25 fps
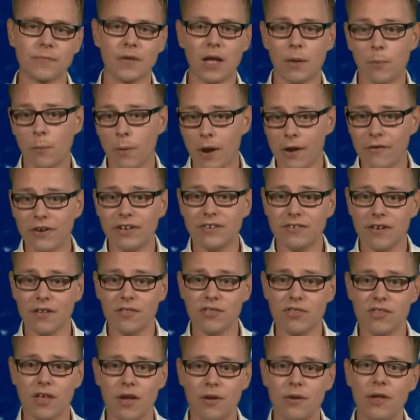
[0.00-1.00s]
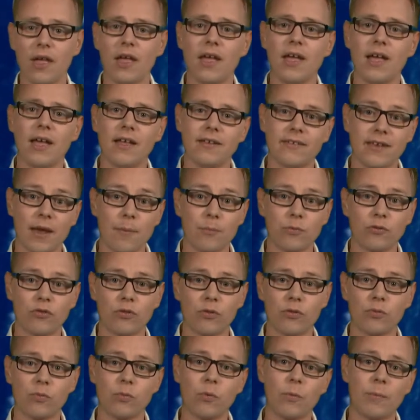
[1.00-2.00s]
And where it does so,
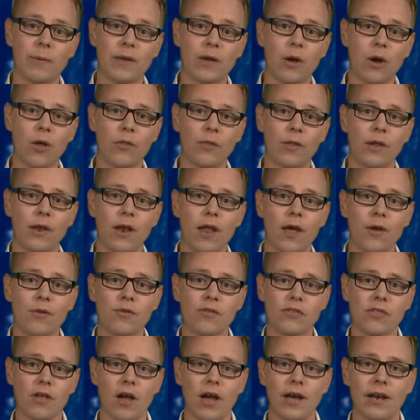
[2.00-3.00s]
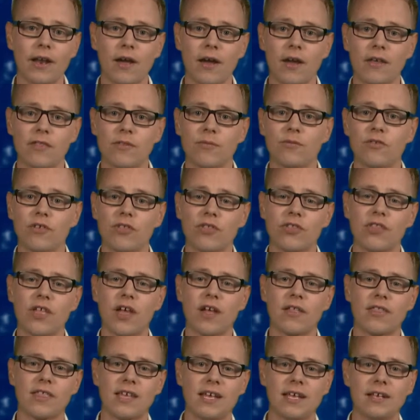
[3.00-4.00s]
temperatures will be on the low side, highs of just
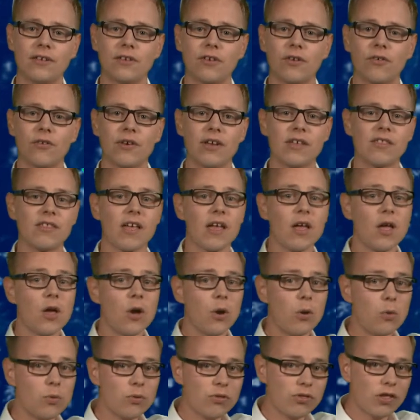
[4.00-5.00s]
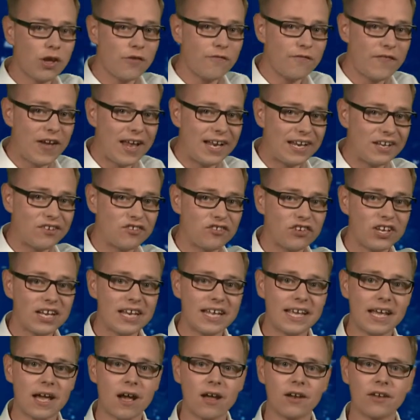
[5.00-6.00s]
13 degrees. Also fairly
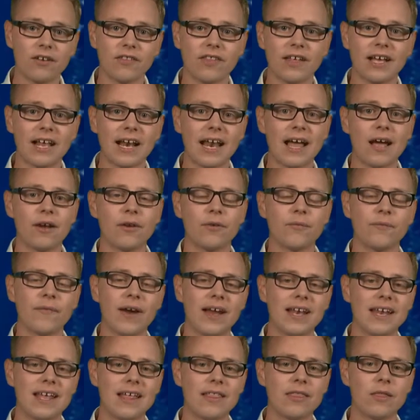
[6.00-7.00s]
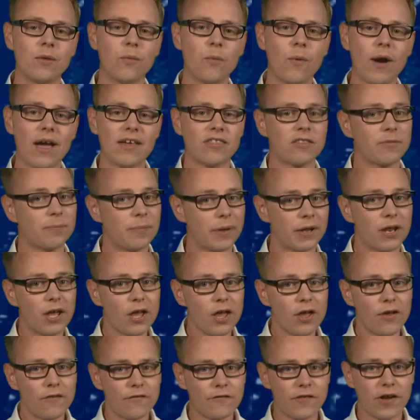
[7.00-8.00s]
chilly under the cloud and rain in the west, but
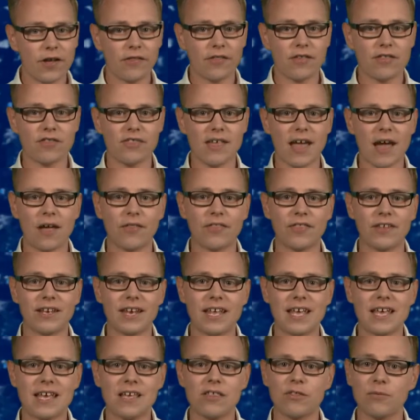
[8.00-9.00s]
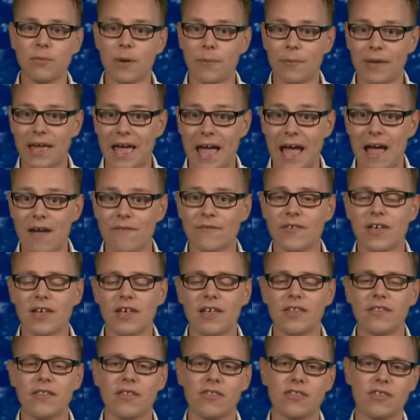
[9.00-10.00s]
further south and east where we have
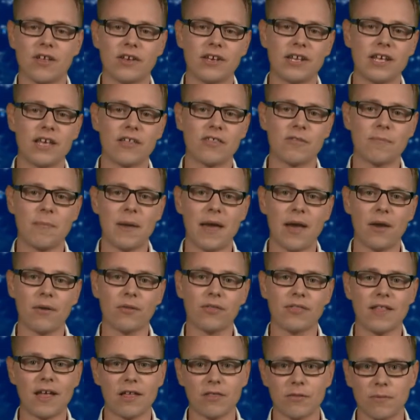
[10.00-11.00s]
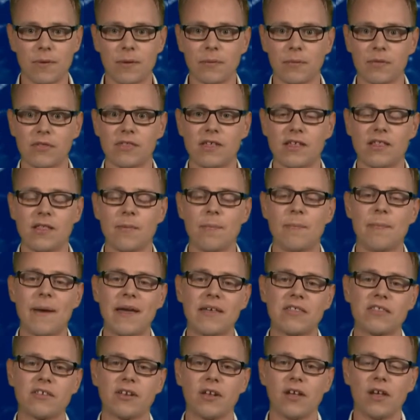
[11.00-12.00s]
the sunnier spells, that's where we'll see the
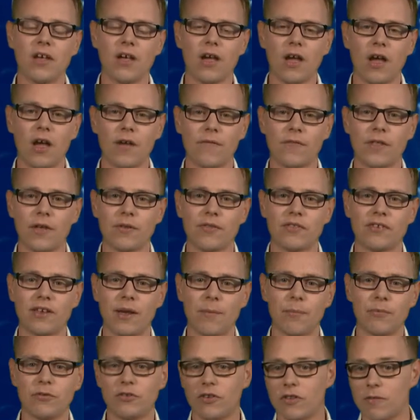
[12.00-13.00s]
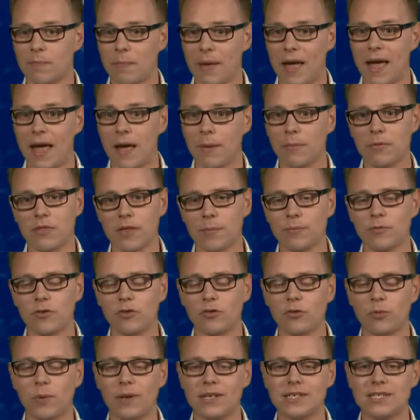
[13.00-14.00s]
best of those temperatures, perhaps up to
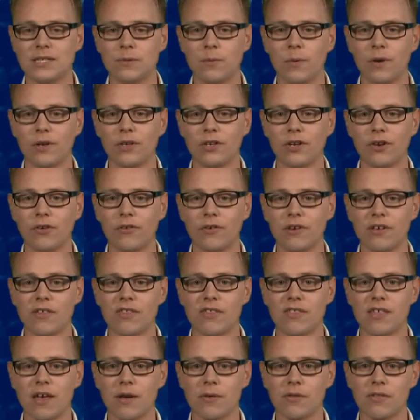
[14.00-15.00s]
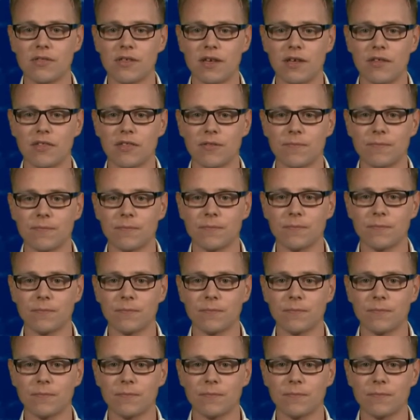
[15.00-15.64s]
21 degrees Celsius.